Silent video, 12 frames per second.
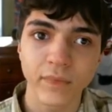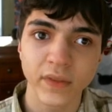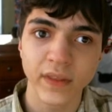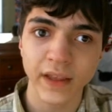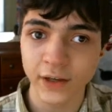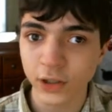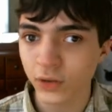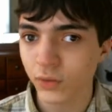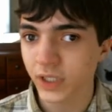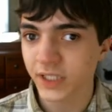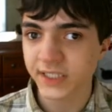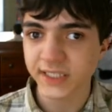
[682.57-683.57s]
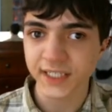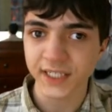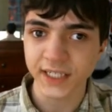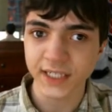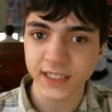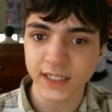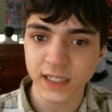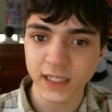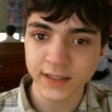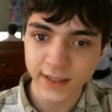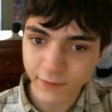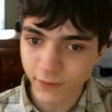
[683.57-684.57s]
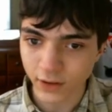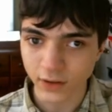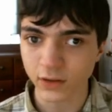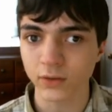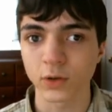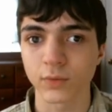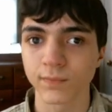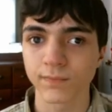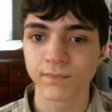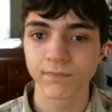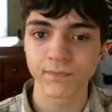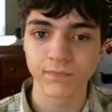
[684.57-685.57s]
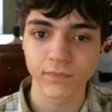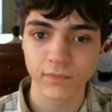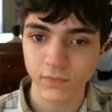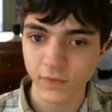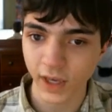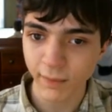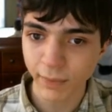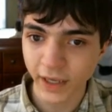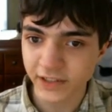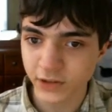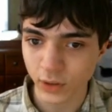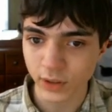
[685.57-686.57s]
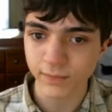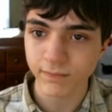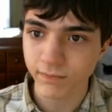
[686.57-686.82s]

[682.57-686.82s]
then you're going to see a different group. Okay, Basor.